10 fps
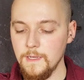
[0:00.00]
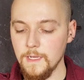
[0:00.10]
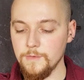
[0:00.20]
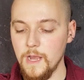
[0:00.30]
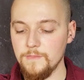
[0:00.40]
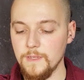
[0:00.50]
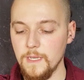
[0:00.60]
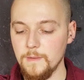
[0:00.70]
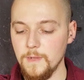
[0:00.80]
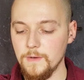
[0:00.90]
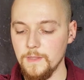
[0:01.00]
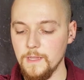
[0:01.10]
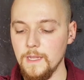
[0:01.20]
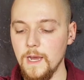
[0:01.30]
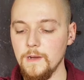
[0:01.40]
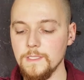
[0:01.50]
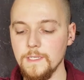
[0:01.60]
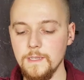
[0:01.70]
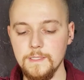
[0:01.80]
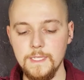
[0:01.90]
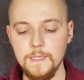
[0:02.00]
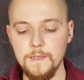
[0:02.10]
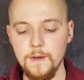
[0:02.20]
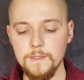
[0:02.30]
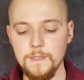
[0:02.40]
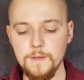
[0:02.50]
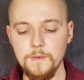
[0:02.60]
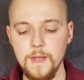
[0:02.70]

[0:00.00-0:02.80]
A craft came out of the clouds and descended onto the